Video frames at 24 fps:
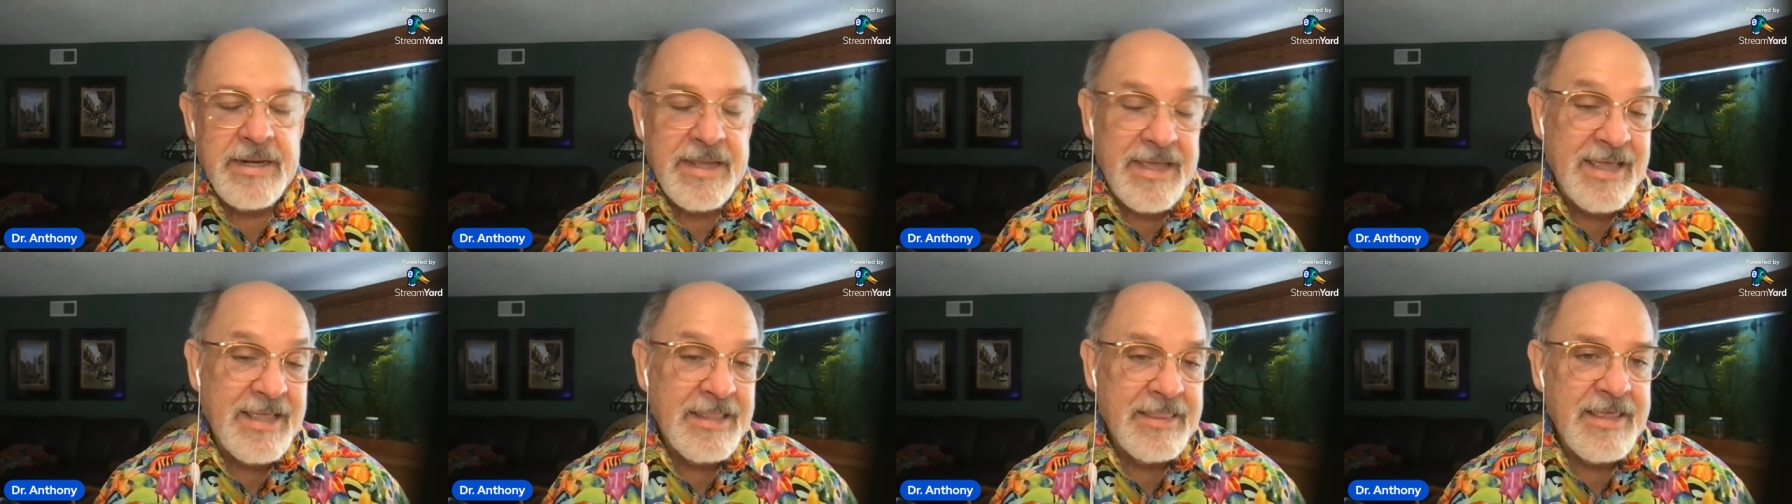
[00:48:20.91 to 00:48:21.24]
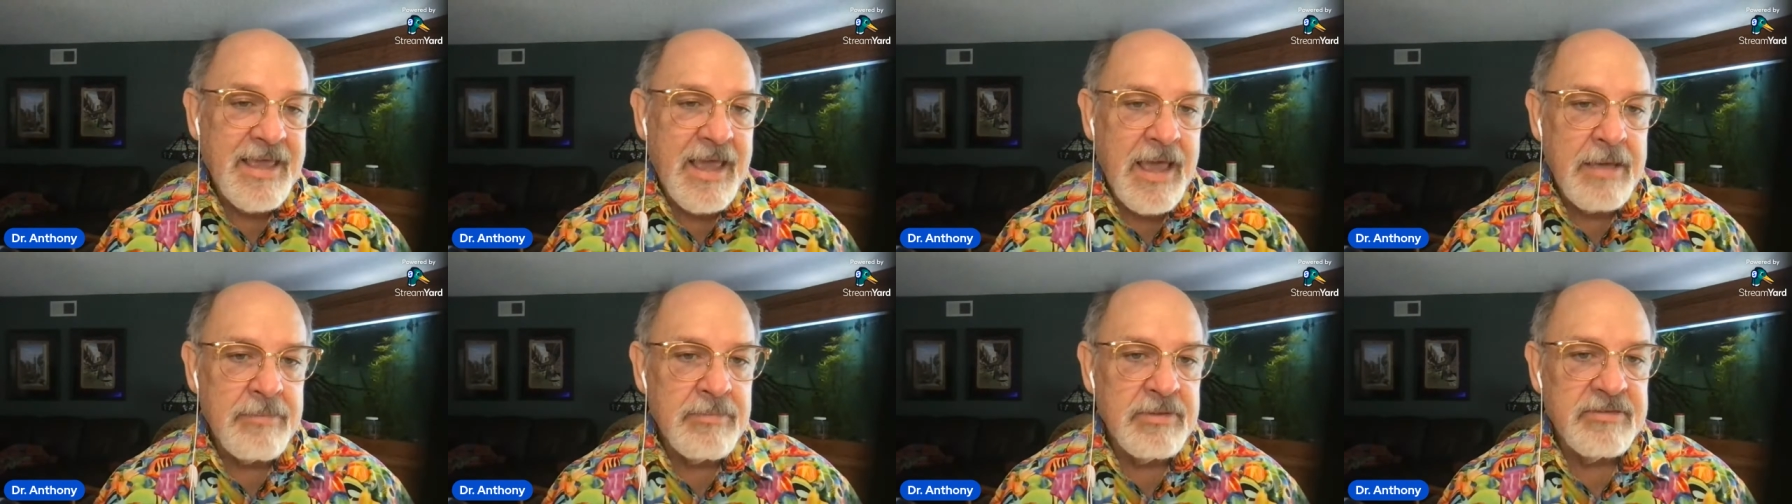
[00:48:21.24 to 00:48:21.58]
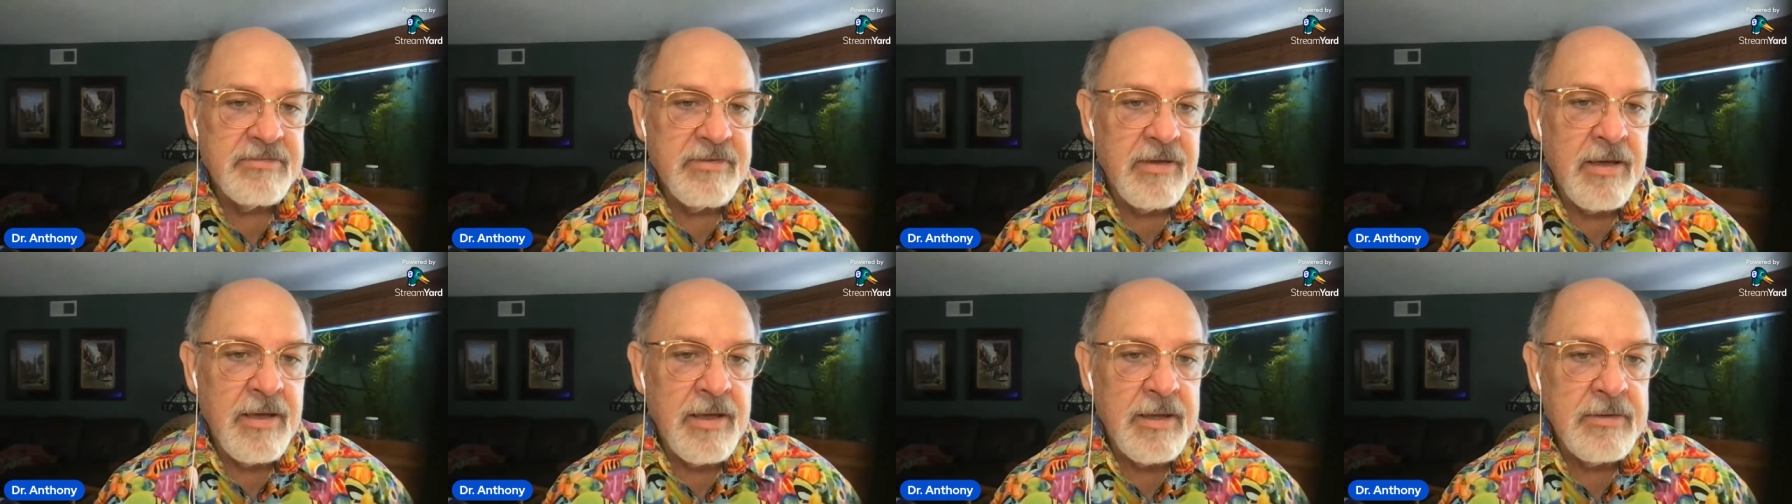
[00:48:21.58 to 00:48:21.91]
in the
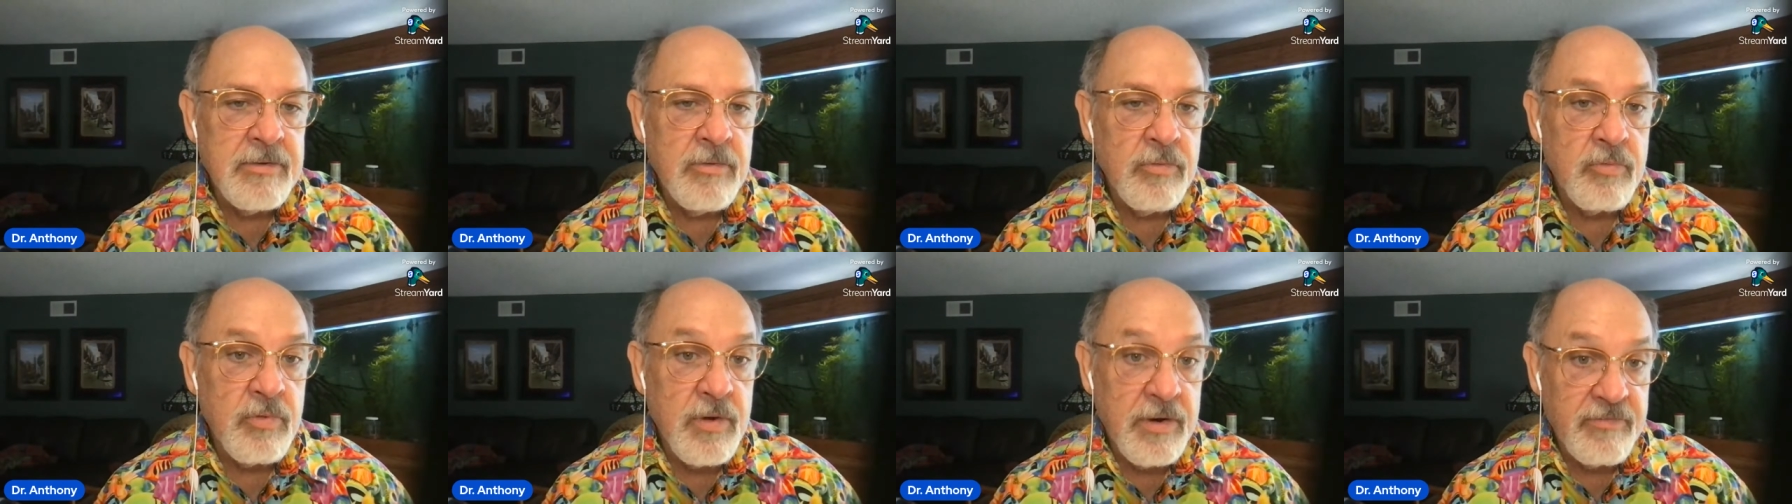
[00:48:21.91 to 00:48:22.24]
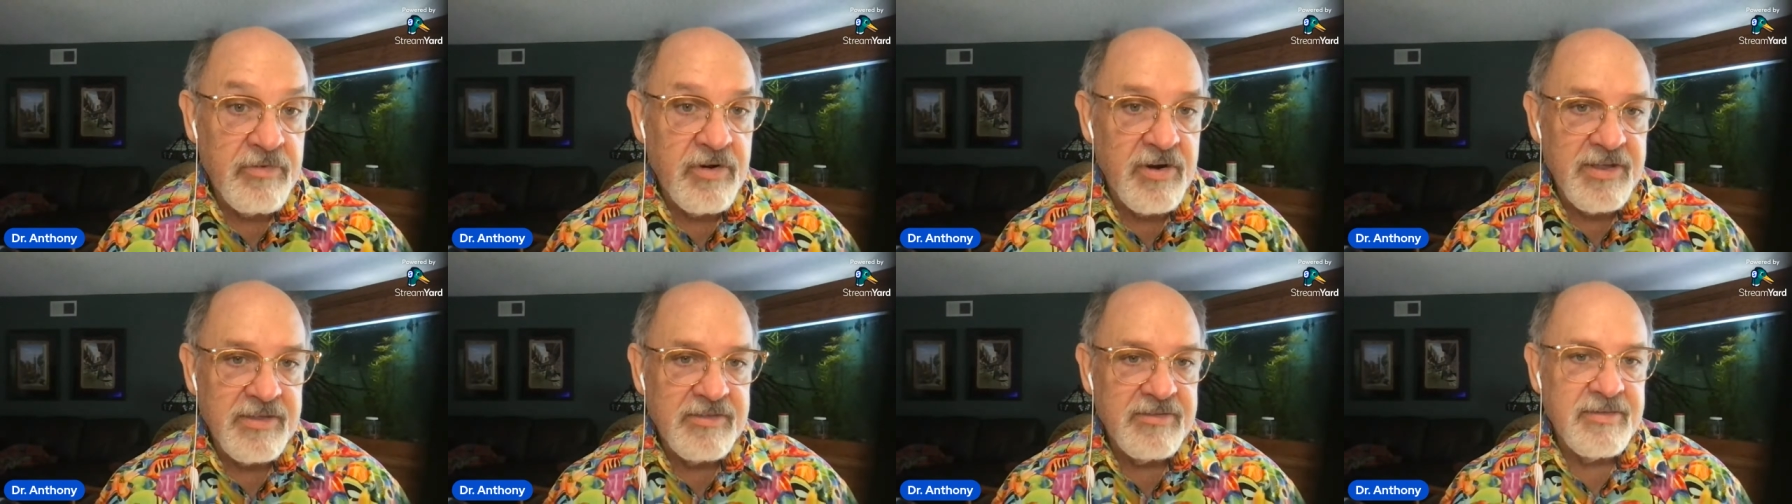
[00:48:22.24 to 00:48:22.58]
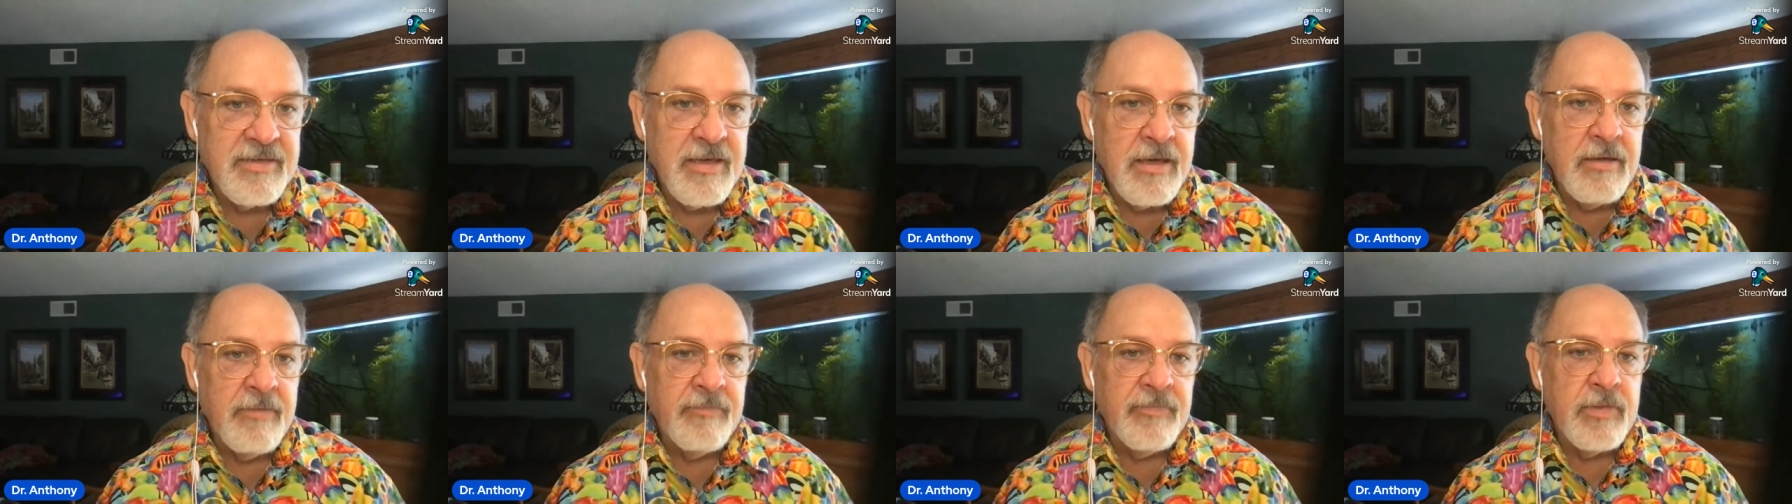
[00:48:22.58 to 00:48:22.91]
Amazon River
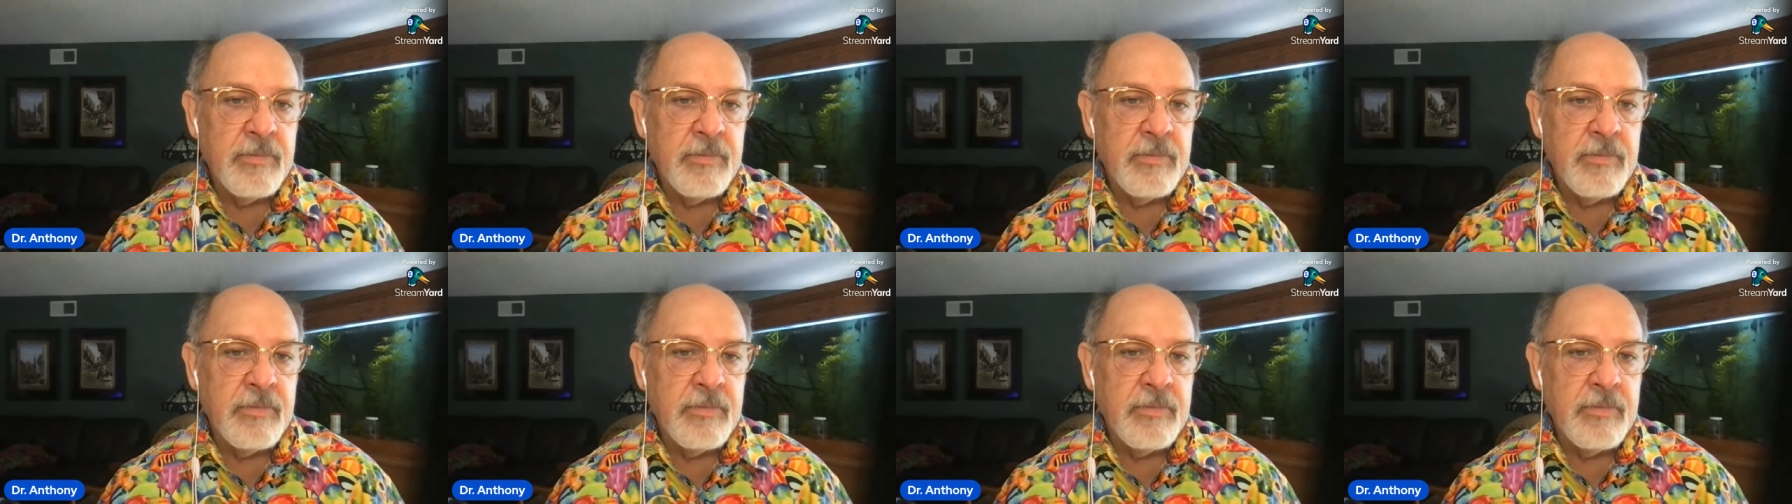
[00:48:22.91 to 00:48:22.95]
itself,